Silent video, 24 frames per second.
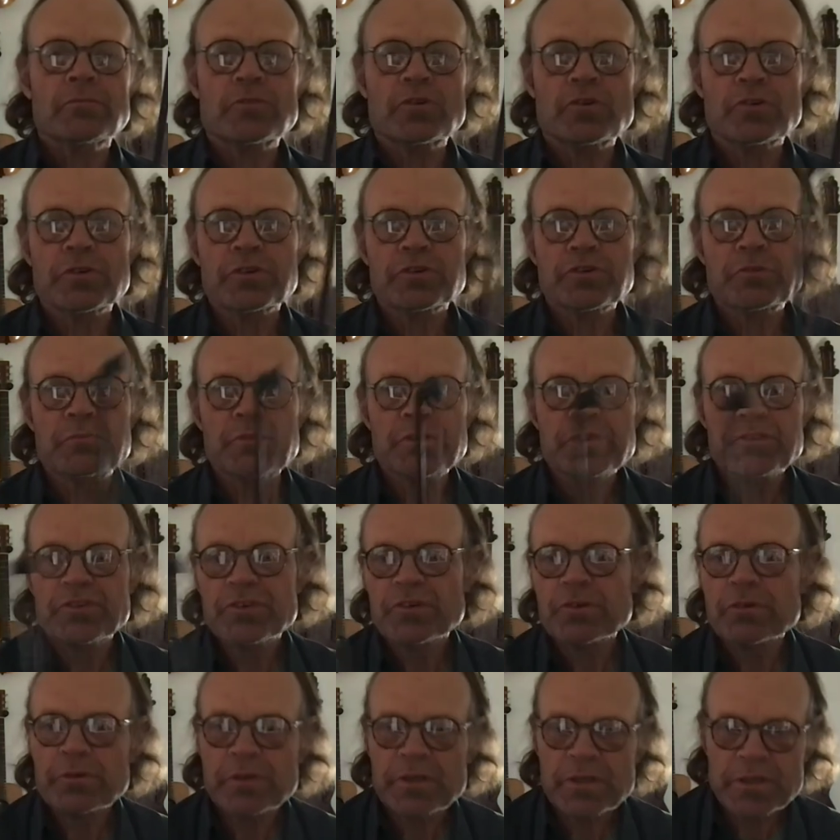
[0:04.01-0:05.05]
going to be
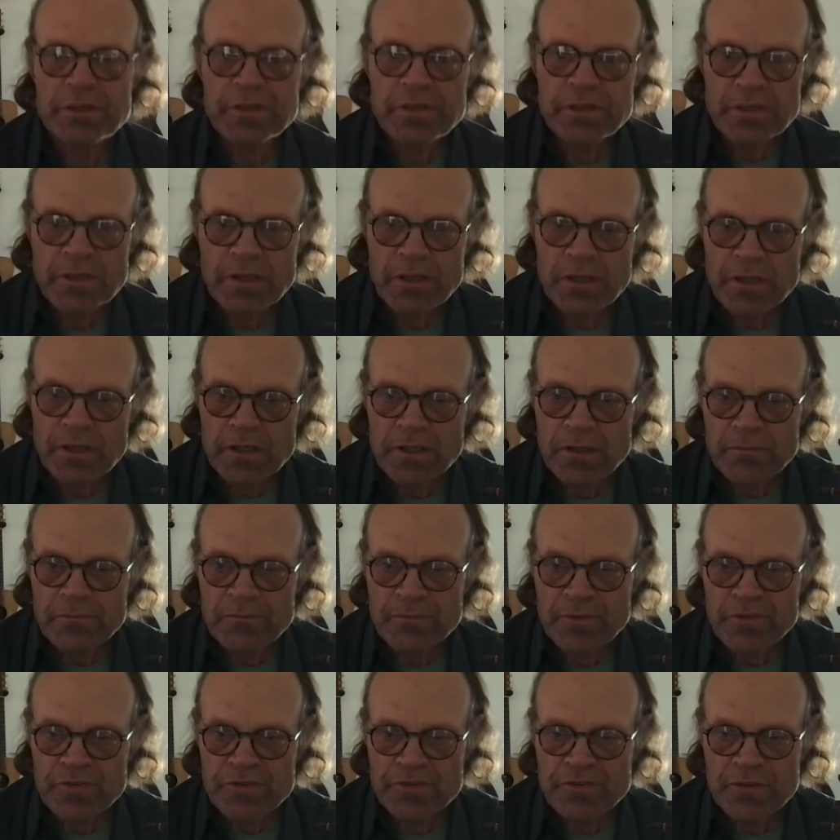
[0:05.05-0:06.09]
doing
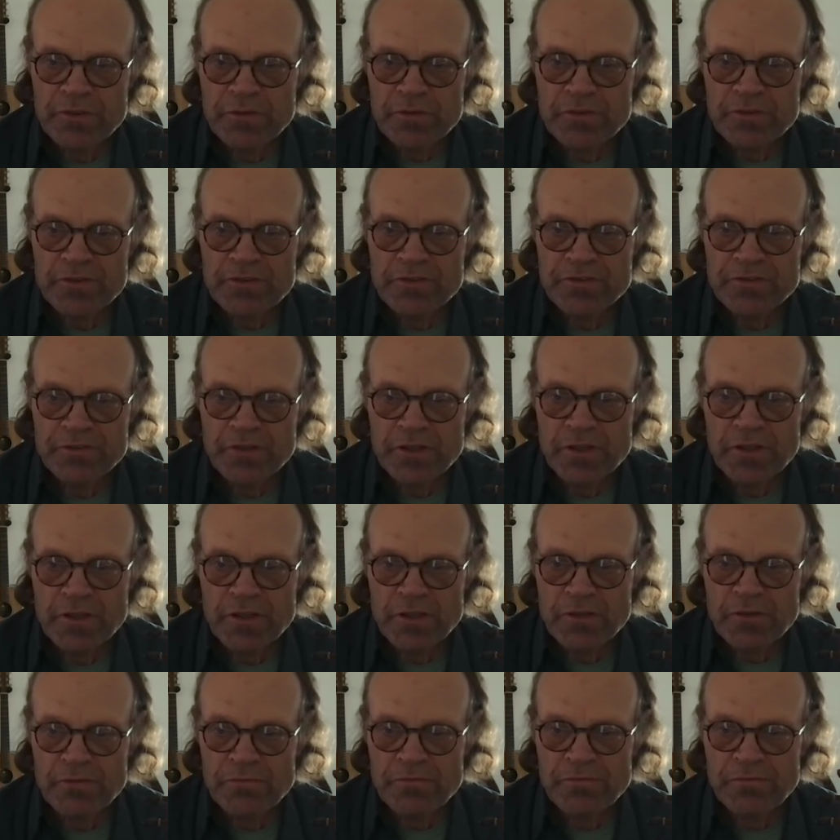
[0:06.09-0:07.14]
a series
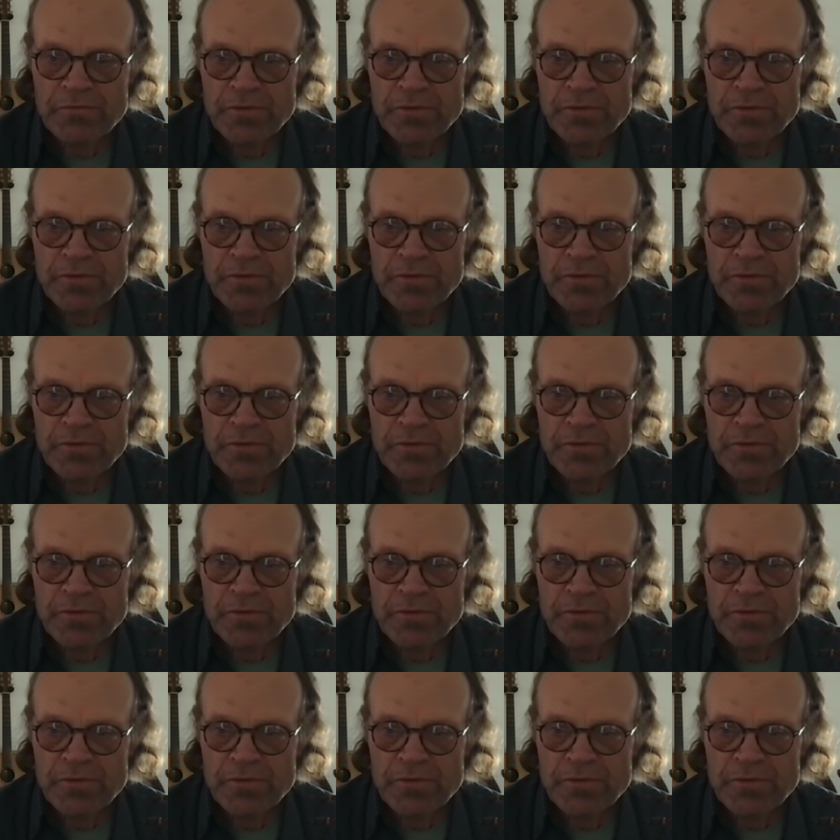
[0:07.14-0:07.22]
of